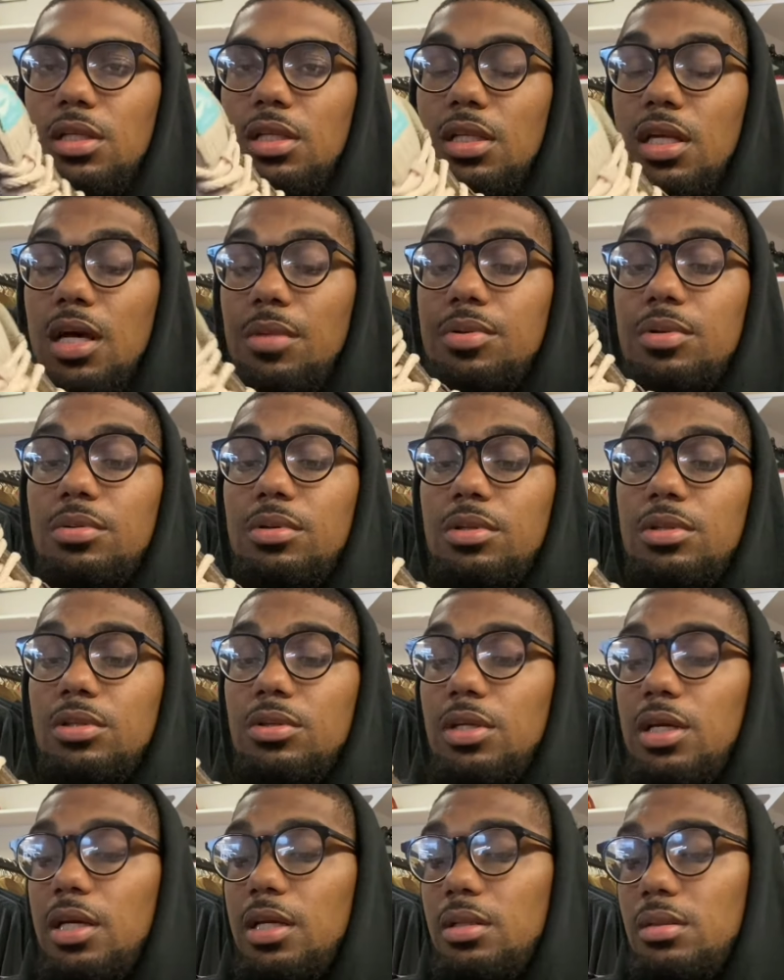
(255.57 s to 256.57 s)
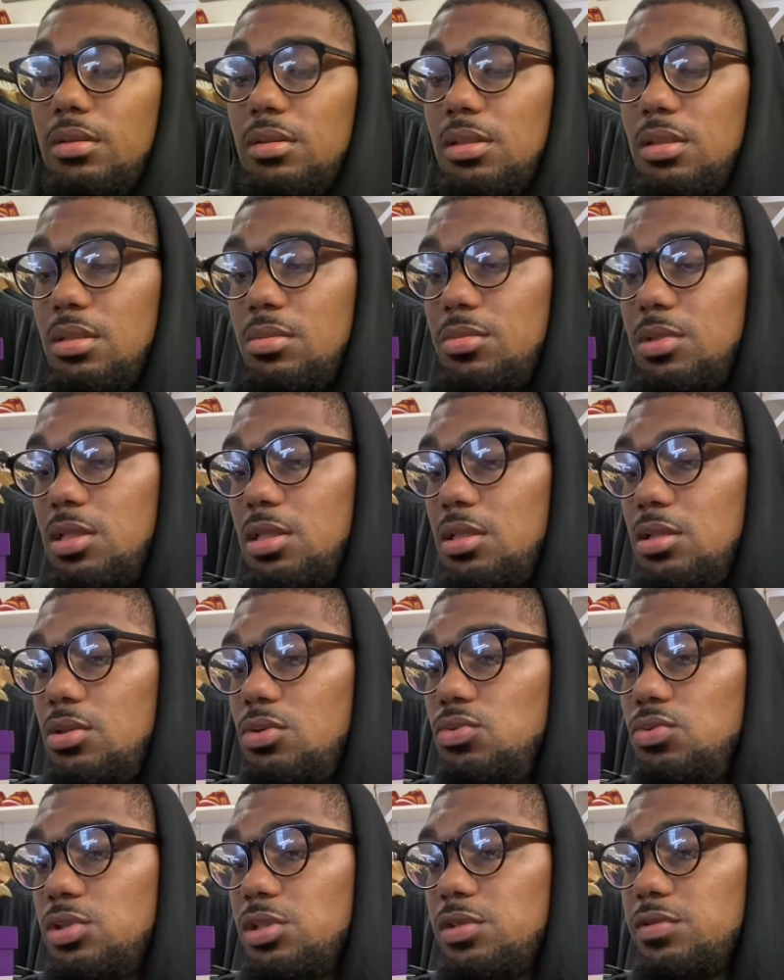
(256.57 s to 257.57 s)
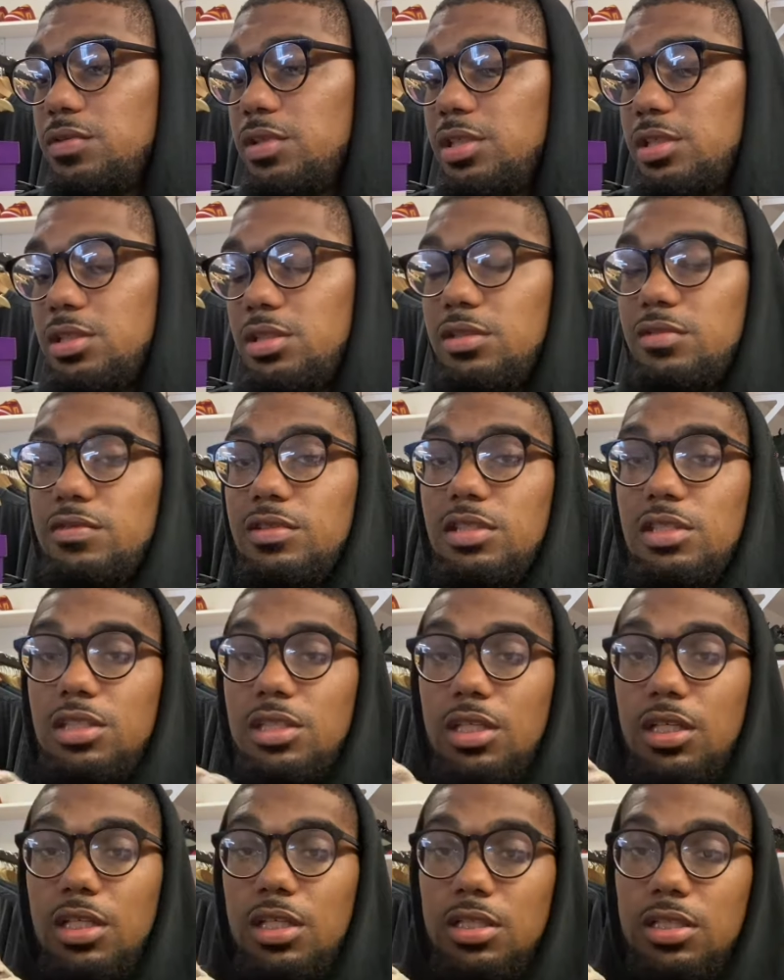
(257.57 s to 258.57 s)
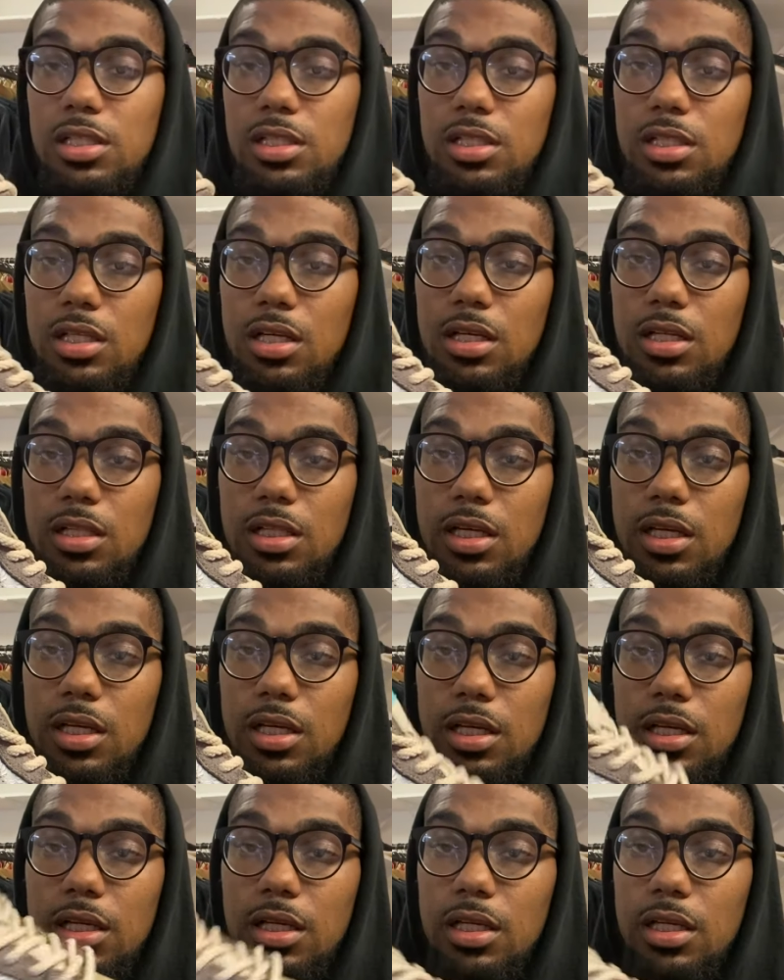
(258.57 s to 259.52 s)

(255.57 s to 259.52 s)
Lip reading: A lot of people don't know that. I mean, the new generation of sneakerheads, they thought that